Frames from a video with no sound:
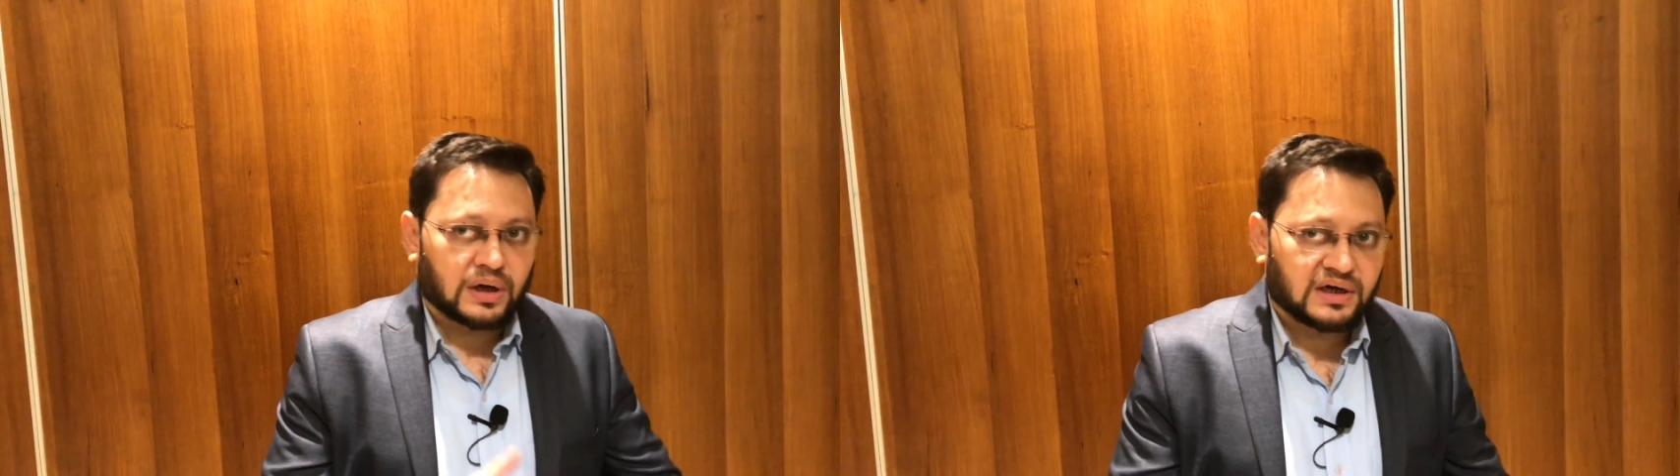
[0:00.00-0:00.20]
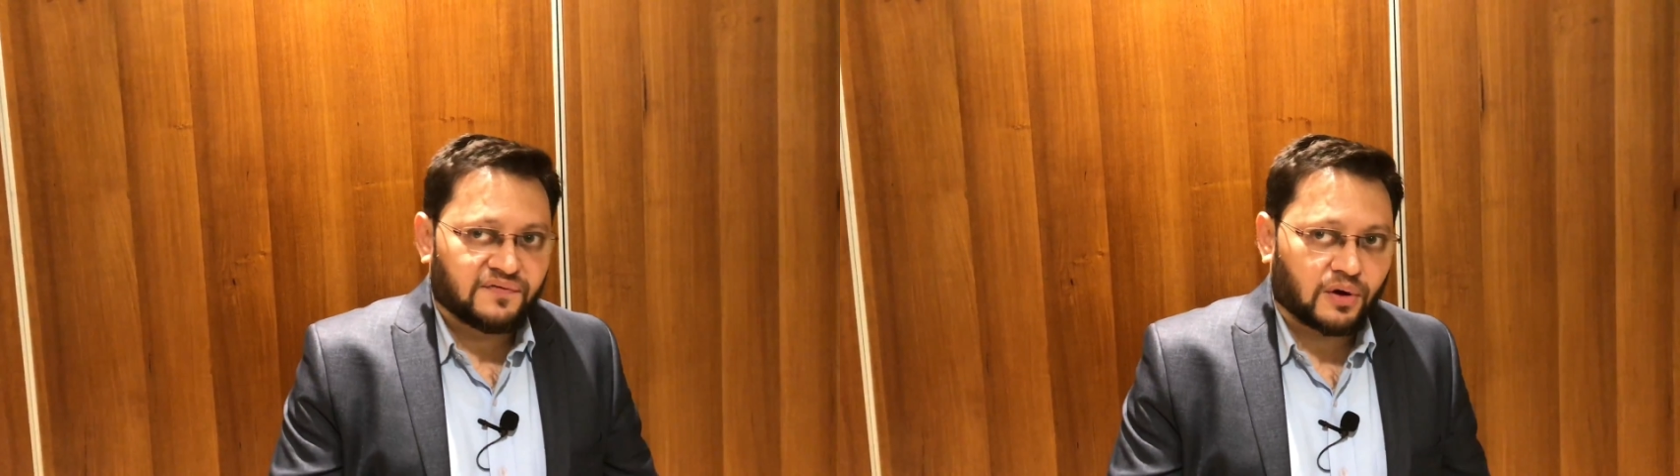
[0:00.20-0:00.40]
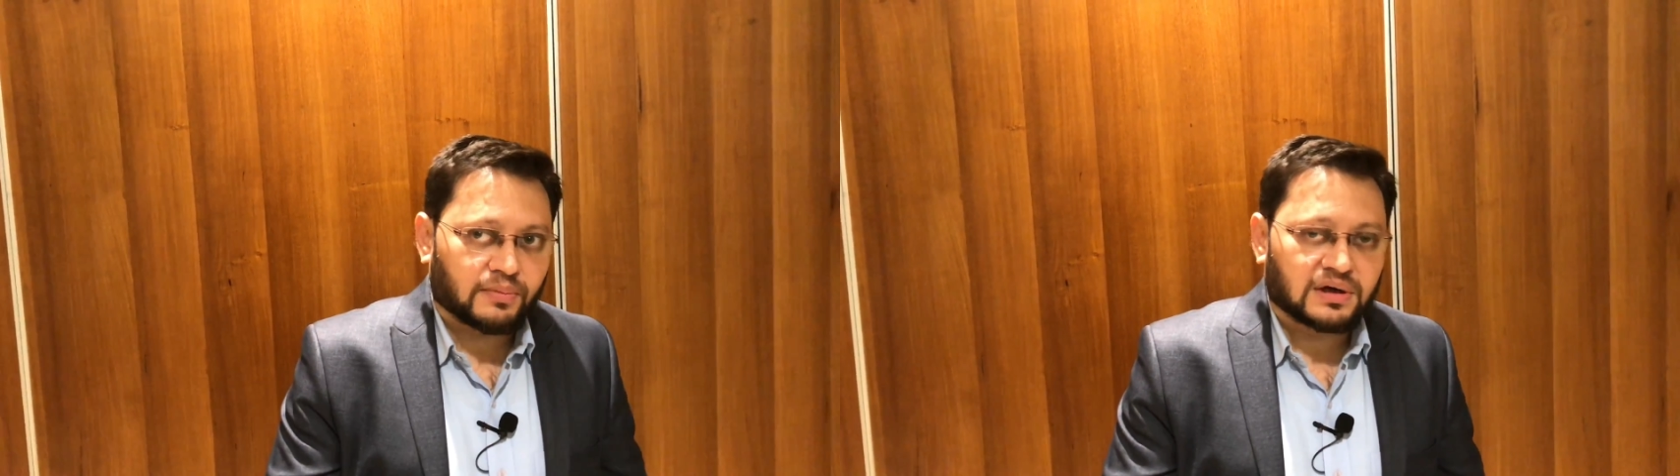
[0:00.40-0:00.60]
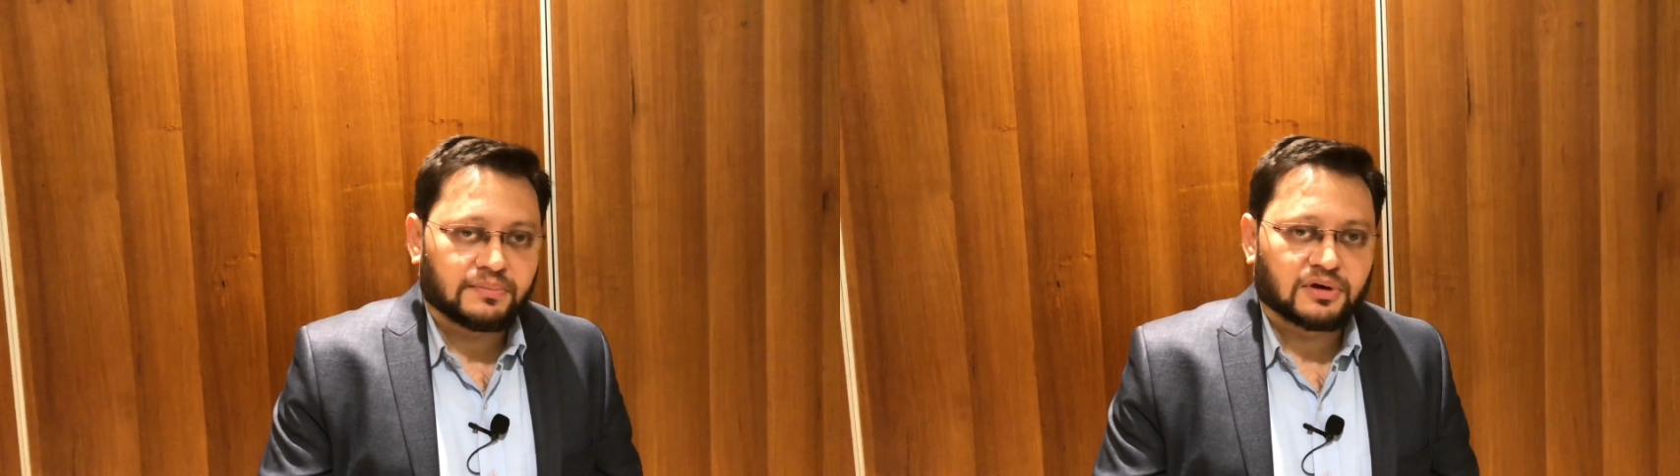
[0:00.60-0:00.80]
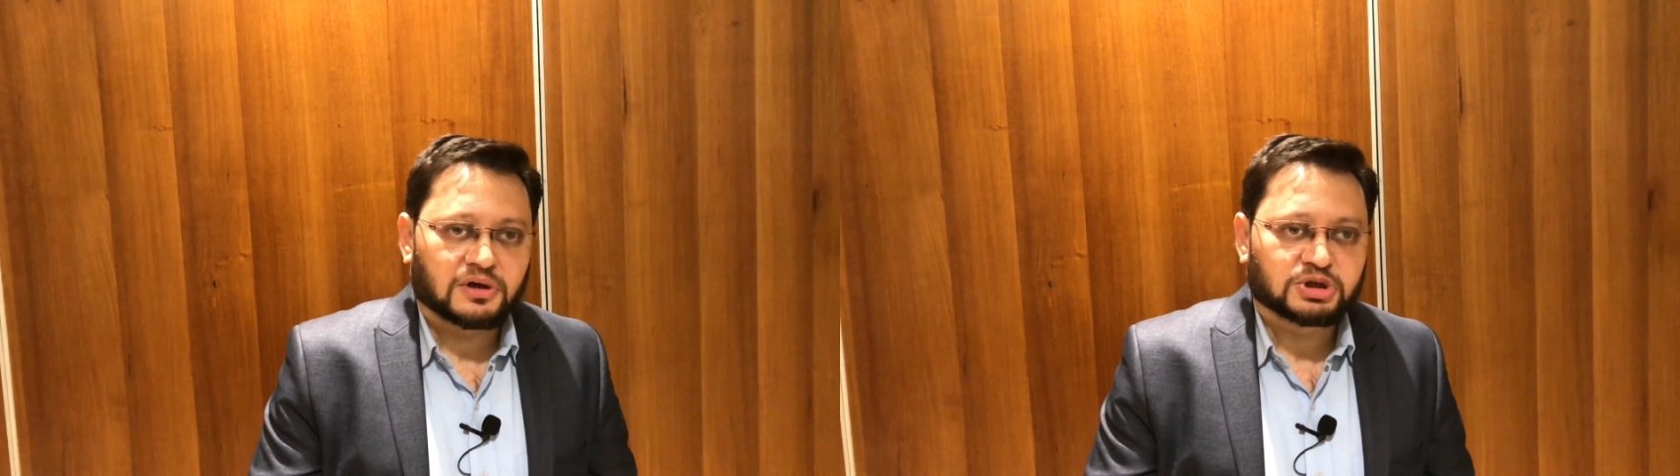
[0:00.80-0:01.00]
any formal
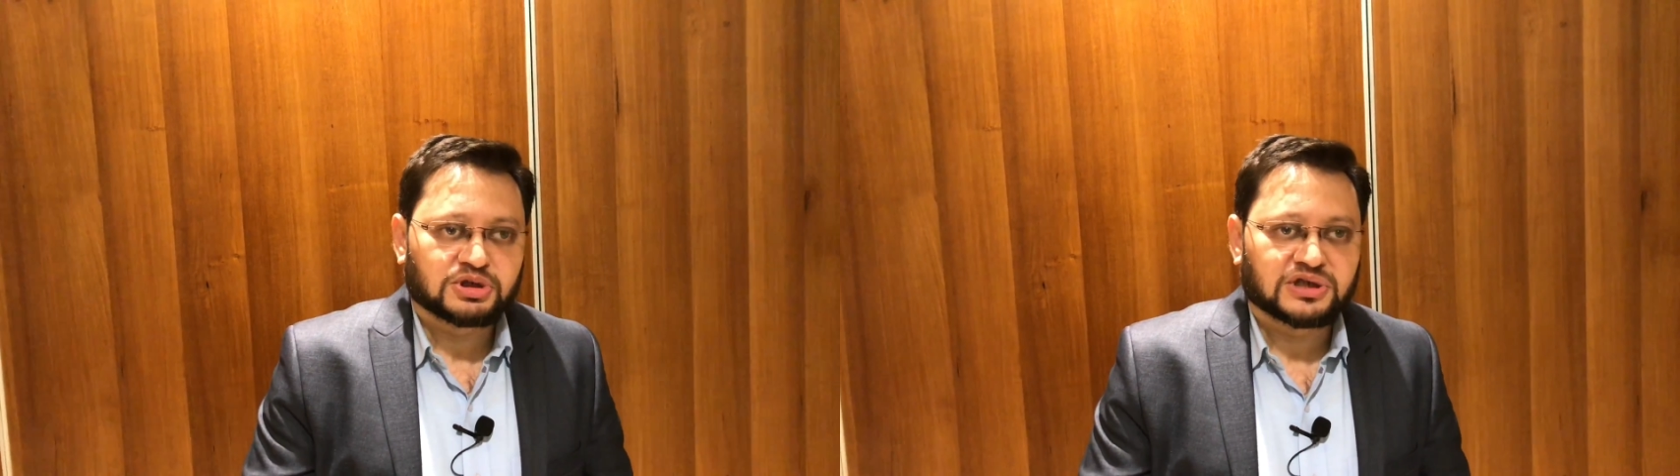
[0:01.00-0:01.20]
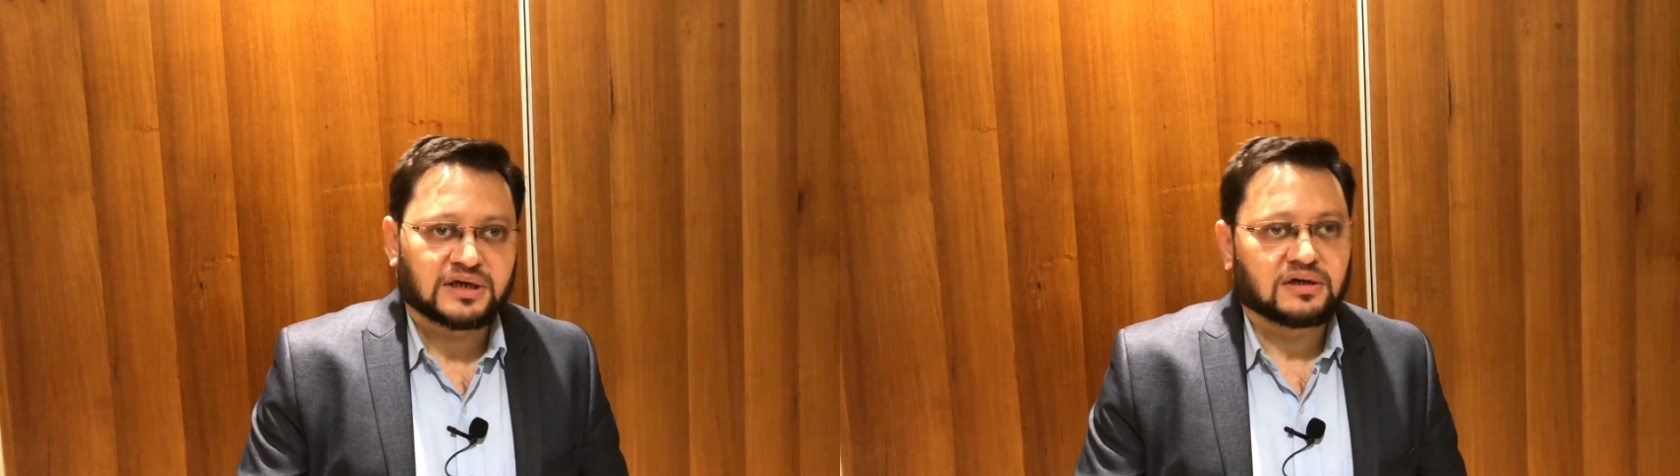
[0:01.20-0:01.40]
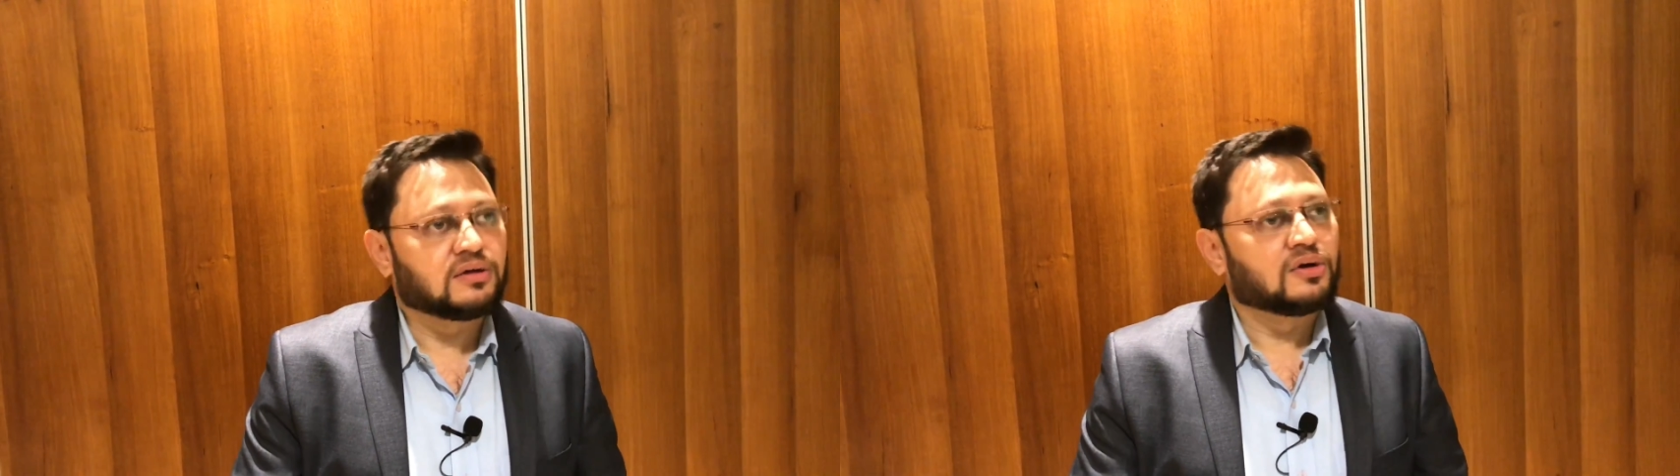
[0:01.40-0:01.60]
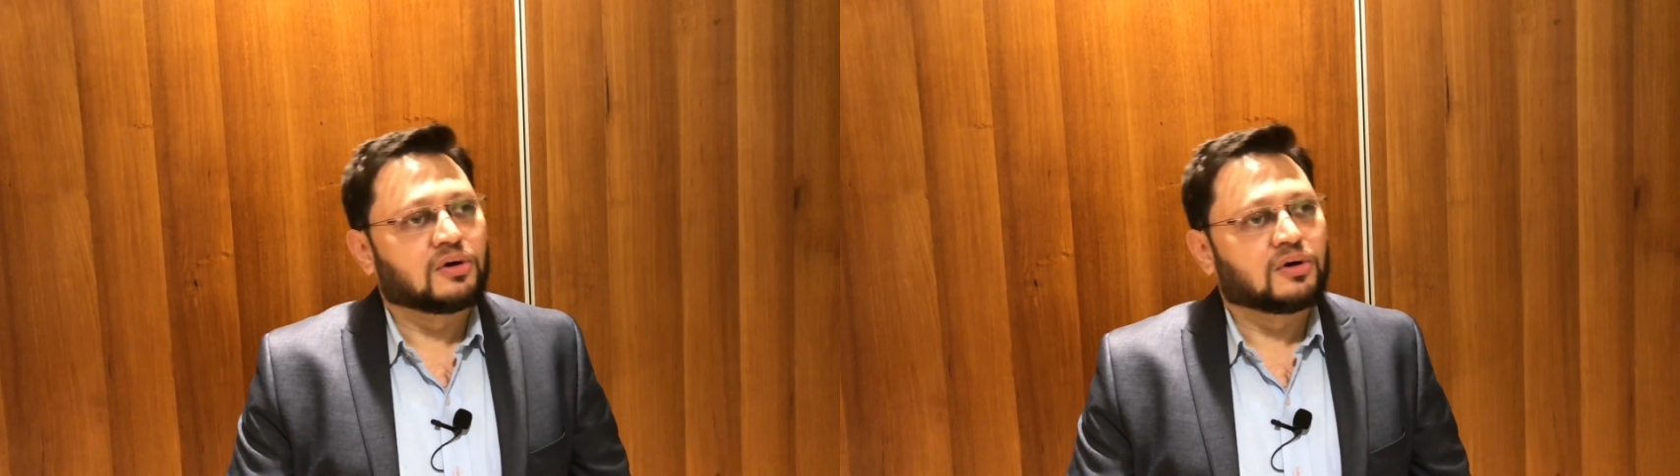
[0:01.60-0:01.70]
communication channel,